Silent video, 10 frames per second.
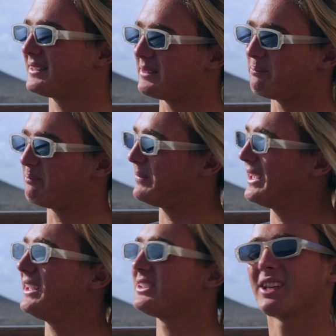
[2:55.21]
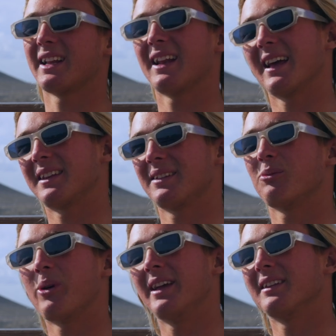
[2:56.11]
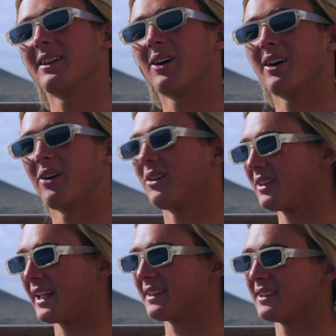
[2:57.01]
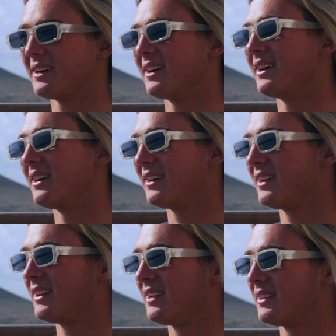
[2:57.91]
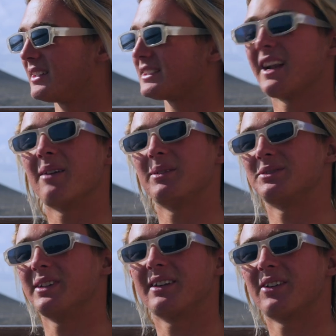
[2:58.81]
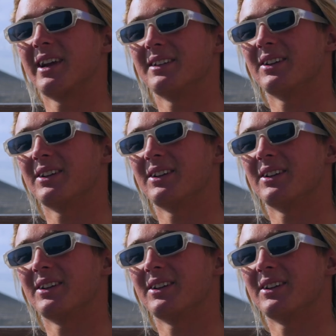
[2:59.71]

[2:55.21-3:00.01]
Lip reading: the beach and like the wind and all like the setup is really great, you